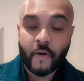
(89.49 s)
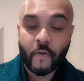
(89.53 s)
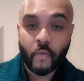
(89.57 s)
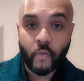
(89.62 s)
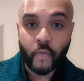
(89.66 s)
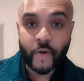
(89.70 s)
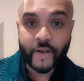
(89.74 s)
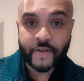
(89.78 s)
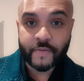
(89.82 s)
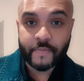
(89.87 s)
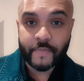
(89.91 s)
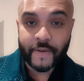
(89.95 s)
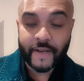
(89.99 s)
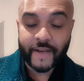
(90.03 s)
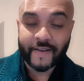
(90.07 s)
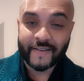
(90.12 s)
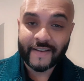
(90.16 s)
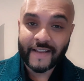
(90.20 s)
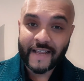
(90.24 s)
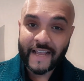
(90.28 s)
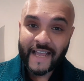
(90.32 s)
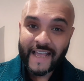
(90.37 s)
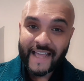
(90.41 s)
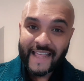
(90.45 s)
which means
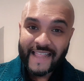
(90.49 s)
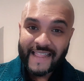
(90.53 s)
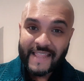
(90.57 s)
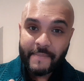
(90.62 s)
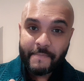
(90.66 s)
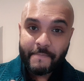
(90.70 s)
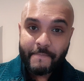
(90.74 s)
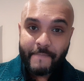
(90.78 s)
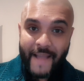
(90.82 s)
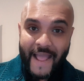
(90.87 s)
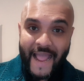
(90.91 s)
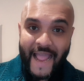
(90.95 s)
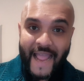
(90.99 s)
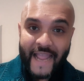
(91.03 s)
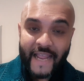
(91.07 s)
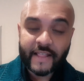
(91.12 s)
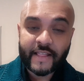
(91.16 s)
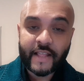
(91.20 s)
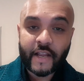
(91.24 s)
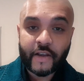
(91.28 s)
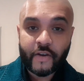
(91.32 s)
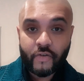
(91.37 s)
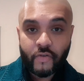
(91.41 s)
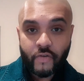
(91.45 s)
the bank
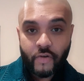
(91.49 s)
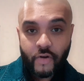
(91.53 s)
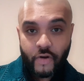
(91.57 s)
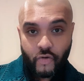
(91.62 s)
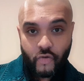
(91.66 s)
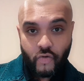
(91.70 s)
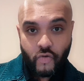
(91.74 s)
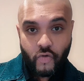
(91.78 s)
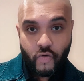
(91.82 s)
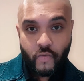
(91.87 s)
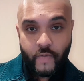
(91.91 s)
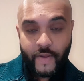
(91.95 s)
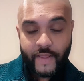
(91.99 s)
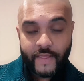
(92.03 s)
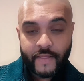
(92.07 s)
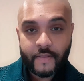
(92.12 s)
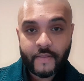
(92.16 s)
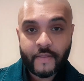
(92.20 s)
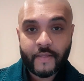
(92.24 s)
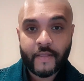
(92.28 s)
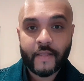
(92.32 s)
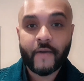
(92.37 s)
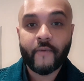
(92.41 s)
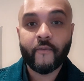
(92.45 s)
that you're gonna go with
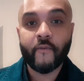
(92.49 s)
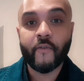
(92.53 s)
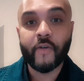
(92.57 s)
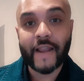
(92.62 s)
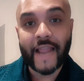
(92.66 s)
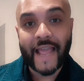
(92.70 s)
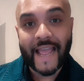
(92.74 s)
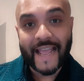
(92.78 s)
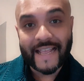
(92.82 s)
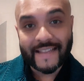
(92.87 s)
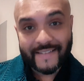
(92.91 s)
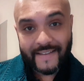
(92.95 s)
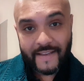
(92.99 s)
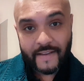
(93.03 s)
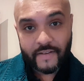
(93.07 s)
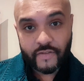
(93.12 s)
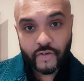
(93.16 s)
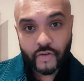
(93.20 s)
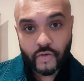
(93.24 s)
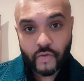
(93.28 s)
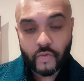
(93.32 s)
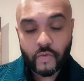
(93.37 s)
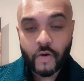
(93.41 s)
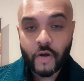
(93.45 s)
will assess
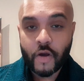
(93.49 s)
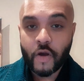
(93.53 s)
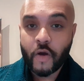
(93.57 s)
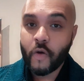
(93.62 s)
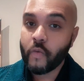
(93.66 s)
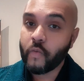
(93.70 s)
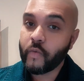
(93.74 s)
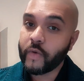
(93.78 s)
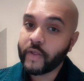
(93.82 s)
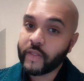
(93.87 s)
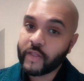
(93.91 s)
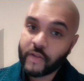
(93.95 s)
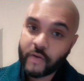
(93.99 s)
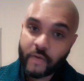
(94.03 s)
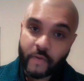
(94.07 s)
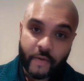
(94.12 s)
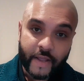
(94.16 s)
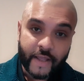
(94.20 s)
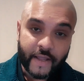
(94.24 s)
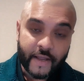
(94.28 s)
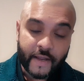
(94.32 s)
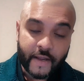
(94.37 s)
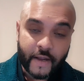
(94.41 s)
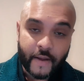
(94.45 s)
you with your
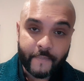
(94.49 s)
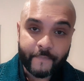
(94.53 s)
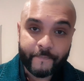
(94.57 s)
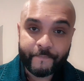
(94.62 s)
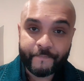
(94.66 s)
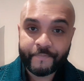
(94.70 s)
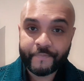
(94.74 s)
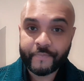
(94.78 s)
income